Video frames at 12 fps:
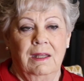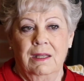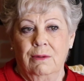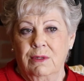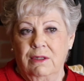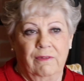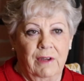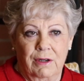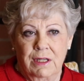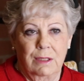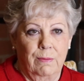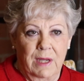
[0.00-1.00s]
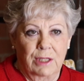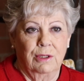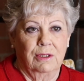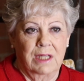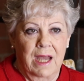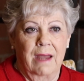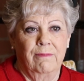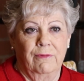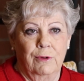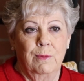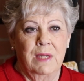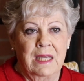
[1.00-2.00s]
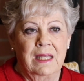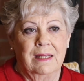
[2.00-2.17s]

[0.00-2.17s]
It was a very special time for me.